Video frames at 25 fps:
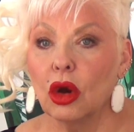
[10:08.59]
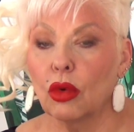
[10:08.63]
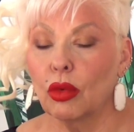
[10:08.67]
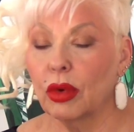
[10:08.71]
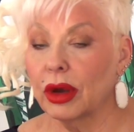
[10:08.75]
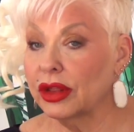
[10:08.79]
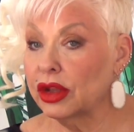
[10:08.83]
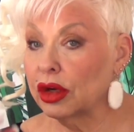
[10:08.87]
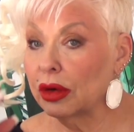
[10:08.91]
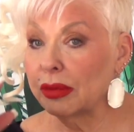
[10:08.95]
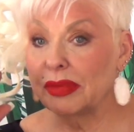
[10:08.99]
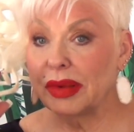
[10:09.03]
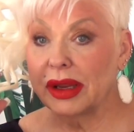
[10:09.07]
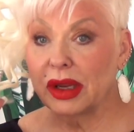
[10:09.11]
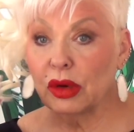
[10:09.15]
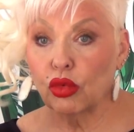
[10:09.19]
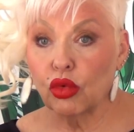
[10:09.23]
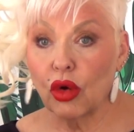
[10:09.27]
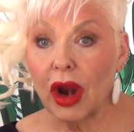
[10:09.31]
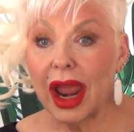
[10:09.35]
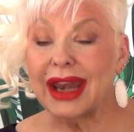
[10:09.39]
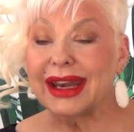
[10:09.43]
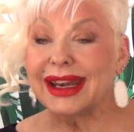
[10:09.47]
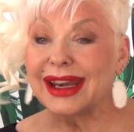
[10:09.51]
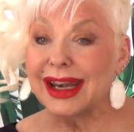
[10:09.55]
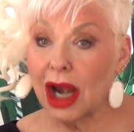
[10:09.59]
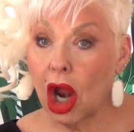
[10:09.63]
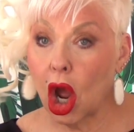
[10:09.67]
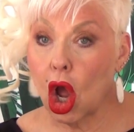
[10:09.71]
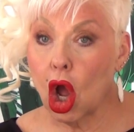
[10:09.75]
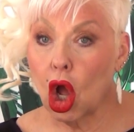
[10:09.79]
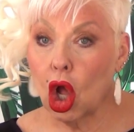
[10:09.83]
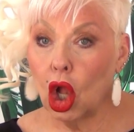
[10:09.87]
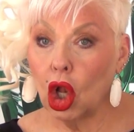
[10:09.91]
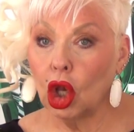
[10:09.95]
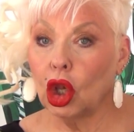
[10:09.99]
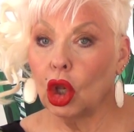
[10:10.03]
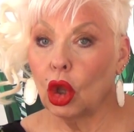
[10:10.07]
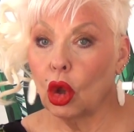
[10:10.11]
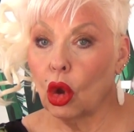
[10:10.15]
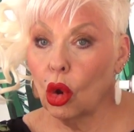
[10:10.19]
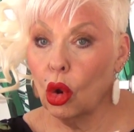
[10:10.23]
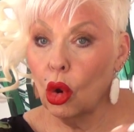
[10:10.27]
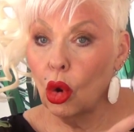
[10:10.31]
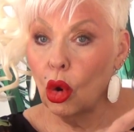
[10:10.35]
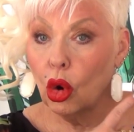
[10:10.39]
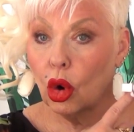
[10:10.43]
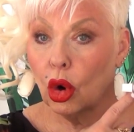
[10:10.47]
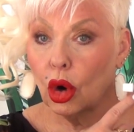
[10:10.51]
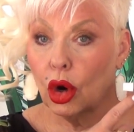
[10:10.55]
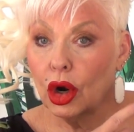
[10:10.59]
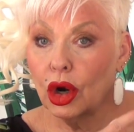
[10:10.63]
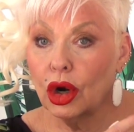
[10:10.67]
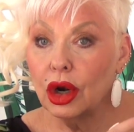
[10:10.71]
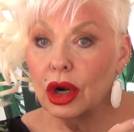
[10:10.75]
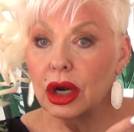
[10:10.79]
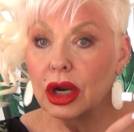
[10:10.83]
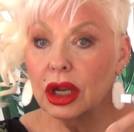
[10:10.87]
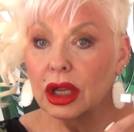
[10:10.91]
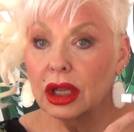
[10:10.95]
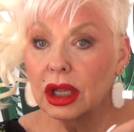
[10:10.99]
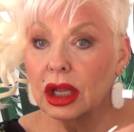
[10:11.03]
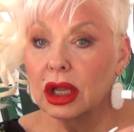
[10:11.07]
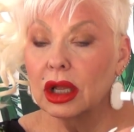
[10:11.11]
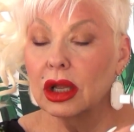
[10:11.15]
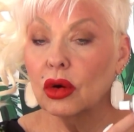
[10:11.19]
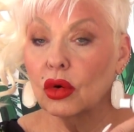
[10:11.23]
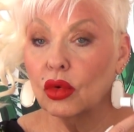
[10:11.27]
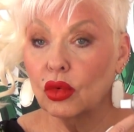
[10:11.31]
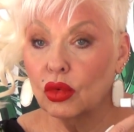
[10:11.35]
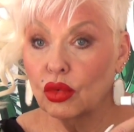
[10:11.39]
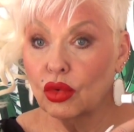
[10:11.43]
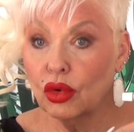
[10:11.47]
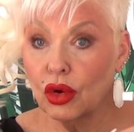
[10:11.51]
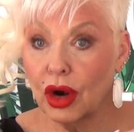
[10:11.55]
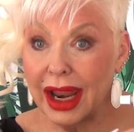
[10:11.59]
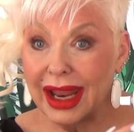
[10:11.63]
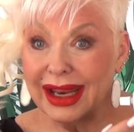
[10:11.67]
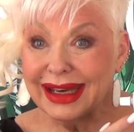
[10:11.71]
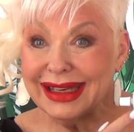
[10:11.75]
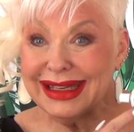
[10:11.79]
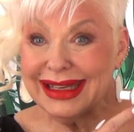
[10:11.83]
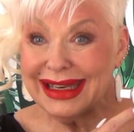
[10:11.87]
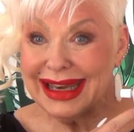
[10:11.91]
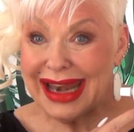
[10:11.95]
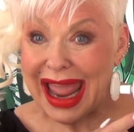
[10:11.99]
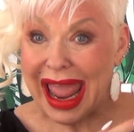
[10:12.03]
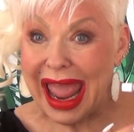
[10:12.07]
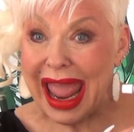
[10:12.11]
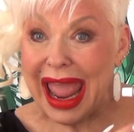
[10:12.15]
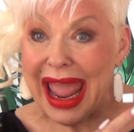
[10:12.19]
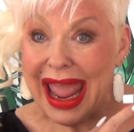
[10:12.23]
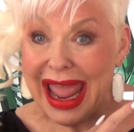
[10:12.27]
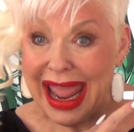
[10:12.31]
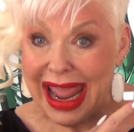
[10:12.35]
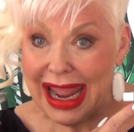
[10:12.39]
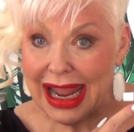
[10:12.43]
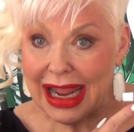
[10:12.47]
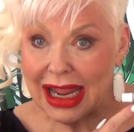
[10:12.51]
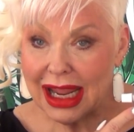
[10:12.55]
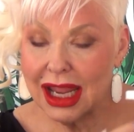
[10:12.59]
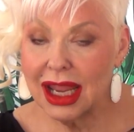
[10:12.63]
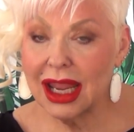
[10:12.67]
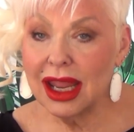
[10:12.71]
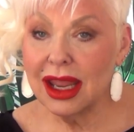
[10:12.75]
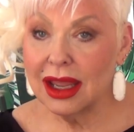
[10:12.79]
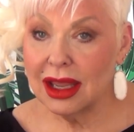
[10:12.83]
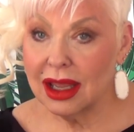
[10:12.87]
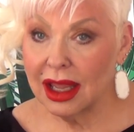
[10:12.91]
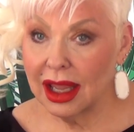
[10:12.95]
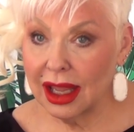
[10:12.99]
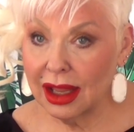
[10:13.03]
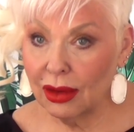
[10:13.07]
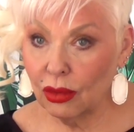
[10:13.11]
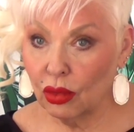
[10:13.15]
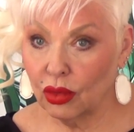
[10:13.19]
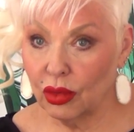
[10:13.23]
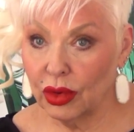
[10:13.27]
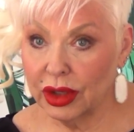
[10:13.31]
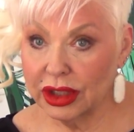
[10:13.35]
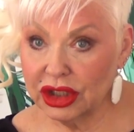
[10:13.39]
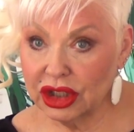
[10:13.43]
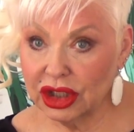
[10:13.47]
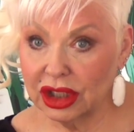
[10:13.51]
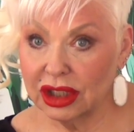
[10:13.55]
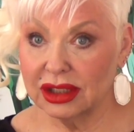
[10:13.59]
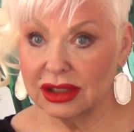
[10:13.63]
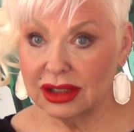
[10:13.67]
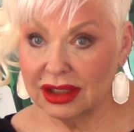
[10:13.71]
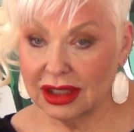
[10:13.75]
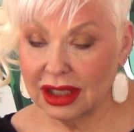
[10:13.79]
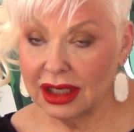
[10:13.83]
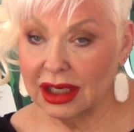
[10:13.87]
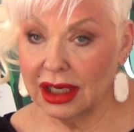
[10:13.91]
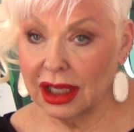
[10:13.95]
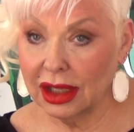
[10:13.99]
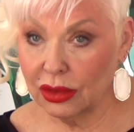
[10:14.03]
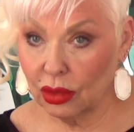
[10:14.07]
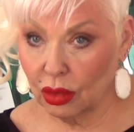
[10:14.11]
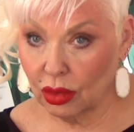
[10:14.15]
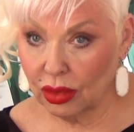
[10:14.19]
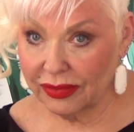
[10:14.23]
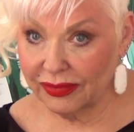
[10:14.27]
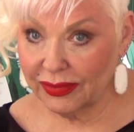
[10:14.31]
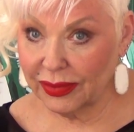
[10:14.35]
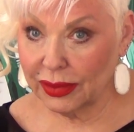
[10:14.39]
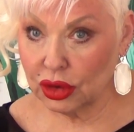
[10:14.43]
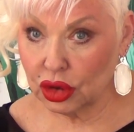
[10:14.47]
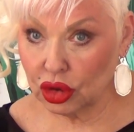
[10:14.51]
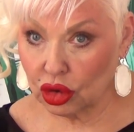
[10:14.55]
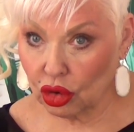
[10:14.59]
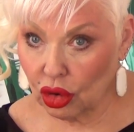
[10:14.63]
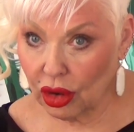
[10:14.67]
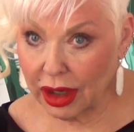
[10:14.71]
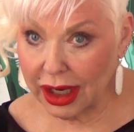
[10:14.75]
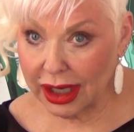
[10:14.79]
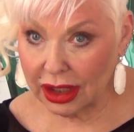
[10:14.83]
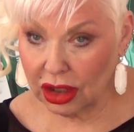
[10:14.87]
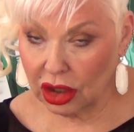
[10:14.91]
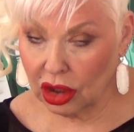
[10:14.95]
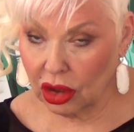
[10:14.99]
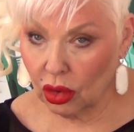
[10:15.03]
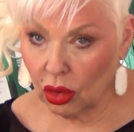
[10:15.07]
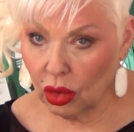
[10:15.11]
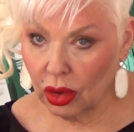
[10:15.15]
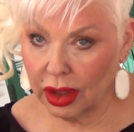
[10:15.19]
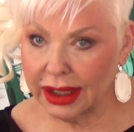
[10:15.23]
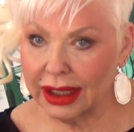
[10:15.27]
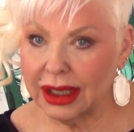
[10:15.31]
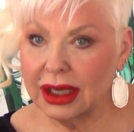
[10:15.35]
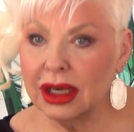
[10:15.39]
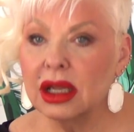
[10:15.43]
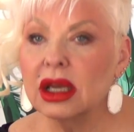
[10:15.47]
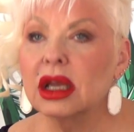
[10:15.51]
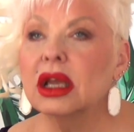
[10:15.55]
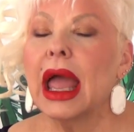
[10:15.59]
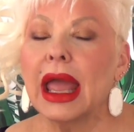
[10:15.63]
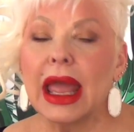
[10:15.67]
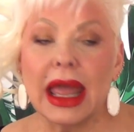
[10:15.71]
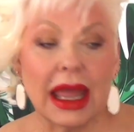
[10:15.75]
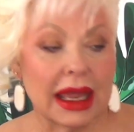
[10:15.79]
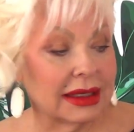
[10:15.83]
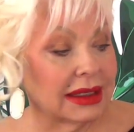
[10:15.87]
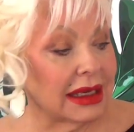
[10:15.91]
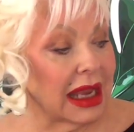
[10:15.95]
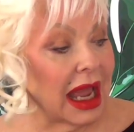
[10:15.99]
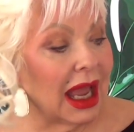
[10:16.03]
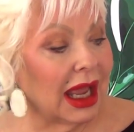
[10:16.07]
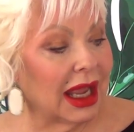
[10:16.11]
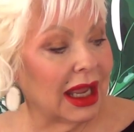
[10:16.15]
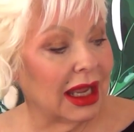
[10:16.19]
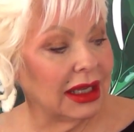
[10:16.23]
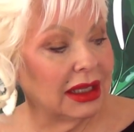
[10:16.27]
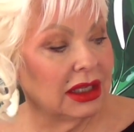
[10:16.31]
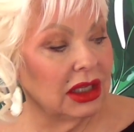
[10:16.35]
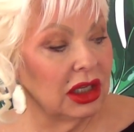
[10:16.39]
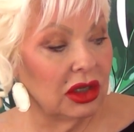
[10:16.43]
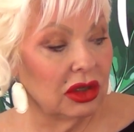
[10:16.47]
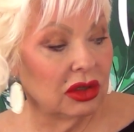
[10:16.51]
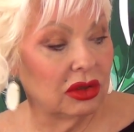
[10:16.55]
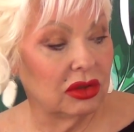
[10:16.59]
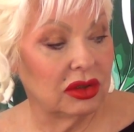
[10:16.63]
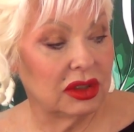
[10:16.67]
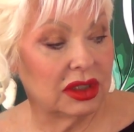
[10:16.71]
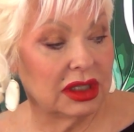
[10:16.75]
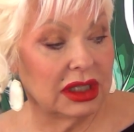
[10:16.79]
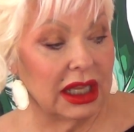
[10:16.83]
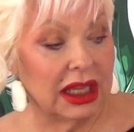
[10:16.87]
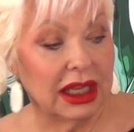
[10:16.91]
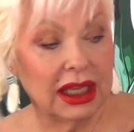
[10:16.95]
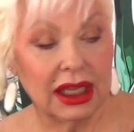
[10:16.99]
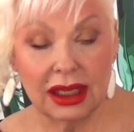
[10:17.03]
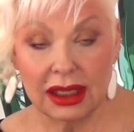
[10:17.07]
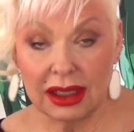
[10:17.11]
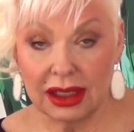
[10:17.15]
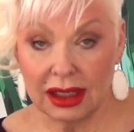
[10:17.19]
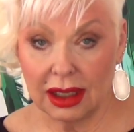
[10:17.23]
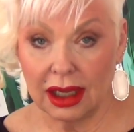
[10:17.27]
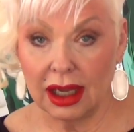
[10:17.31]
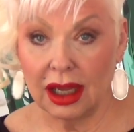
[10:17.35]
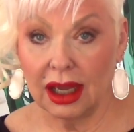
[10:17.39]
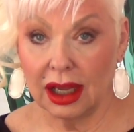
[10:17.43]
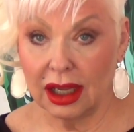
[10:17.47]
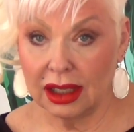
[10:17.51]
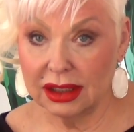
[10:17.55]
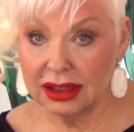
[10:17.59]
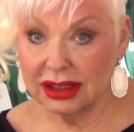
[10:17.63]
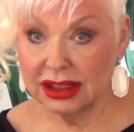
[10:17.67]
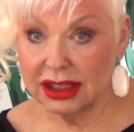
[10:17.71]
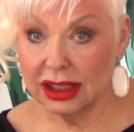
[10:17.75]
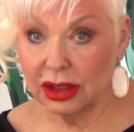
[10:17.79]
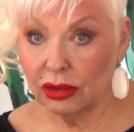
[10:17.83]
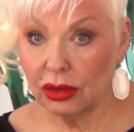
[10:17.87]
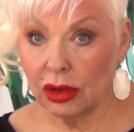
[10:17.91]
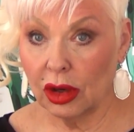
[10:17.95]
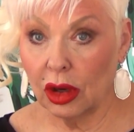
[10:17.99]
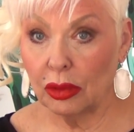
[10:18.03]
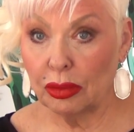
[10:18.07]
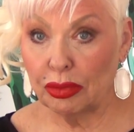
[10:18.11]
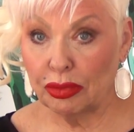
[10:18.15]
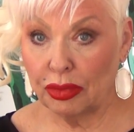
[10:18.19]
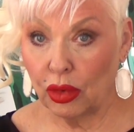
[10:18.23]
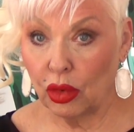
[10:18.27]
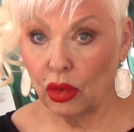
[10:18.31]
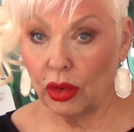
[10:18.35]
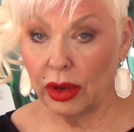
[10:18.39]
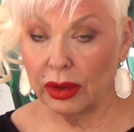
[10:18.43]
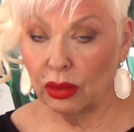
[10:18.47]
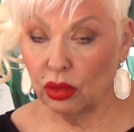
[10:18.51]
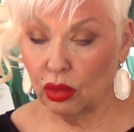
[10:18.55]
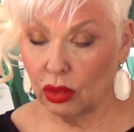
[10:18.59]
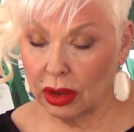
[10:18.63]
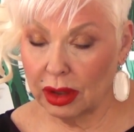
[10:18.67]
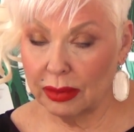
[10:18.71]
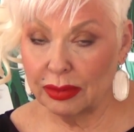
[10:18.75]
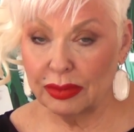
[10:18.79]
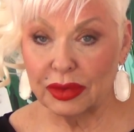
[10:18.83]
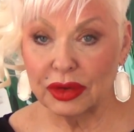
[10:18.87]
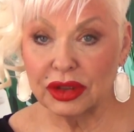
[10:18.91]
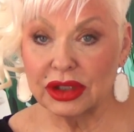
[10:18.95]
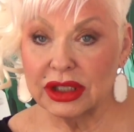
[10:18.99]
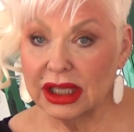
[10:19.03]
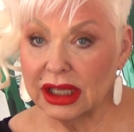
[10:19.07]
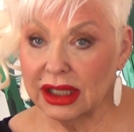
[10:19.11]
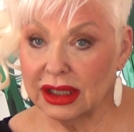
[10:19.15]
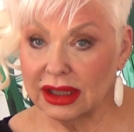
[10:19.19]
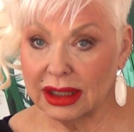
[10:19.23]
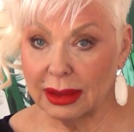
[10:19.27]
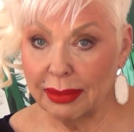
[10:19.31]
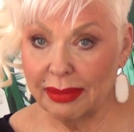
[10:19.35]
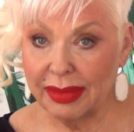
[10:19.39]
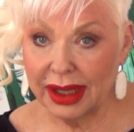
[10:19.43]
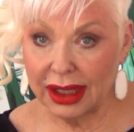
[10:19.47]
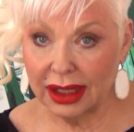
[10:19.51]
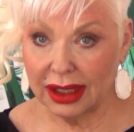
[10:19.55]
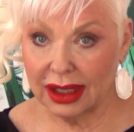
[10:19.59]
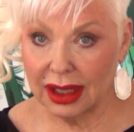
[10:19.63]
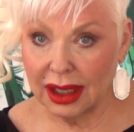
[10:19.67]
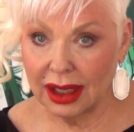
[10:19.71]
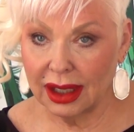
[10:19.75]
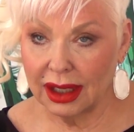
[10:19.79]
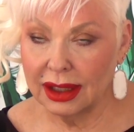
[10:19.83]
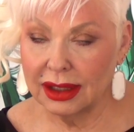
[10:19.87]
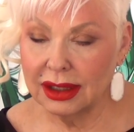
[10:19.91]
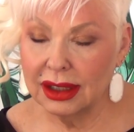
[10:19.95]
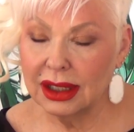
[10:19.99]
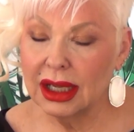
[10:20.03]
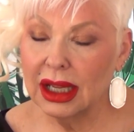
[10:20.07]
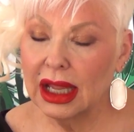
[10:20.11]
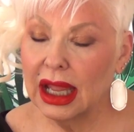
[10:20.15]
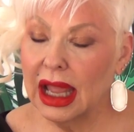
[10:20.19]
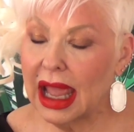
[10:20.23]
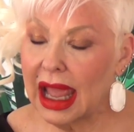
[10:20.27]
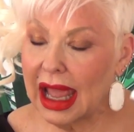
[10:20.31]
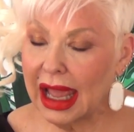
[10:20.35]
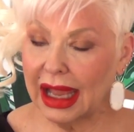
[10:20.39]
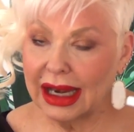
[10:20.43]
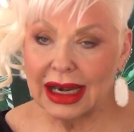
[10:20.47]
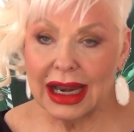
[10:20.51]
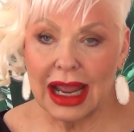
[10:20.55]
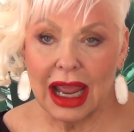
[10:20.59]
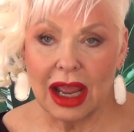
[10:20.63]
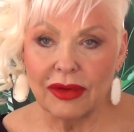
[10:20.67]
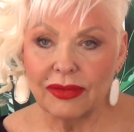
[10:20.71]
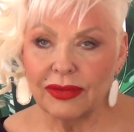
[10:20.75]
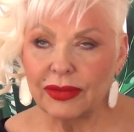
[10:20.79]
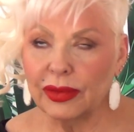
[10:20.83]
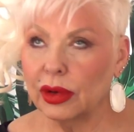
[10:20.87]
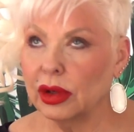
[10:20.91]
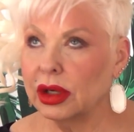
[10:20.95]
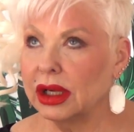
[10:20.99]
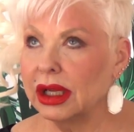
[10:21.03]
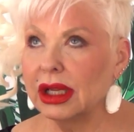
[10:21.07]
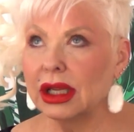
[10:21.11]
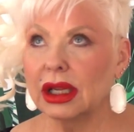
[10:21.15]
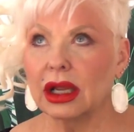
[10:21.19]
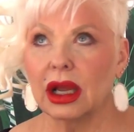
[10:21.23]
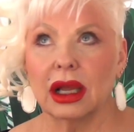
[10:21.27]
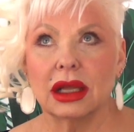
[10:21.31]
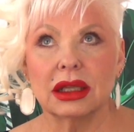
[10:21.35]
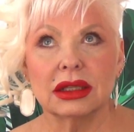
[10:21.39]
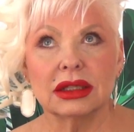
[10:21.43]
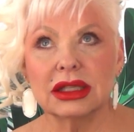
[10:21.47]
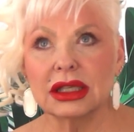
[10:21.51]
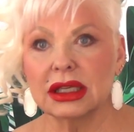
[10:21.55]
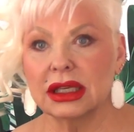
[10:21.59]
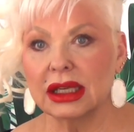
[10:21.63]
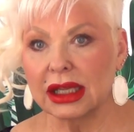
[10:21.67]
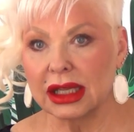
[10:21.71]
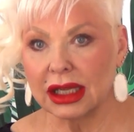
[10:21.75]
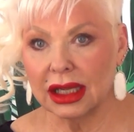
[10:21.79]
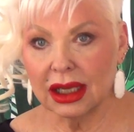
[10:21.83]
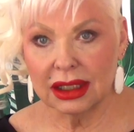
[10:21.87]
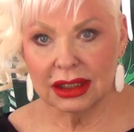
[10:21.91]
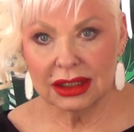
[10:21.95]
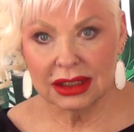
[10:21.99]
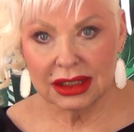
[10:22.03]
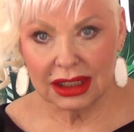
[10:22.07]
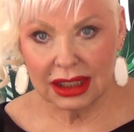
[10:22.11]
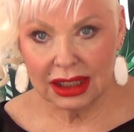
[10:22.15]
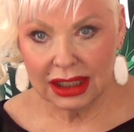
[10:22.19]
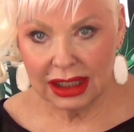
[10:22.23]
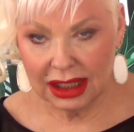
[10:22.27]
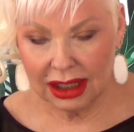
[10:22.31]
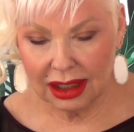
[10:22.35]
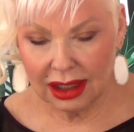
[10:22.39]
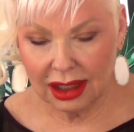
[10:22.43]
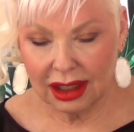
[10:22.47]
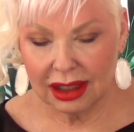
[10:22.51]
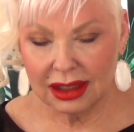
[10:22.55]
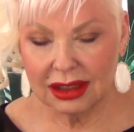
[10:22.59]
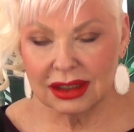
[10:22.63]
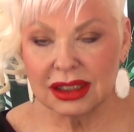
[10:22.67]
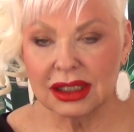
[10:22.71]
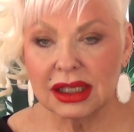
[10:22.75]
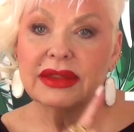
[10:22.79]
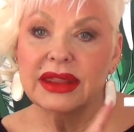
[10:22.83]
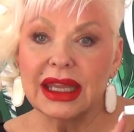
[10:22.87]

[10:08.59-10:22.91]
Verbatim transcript: Whether it be retinol or retin A, which is another word for tretinoin, and I use the 0.1%, uh, the big gun, and have for eons and eons and eons.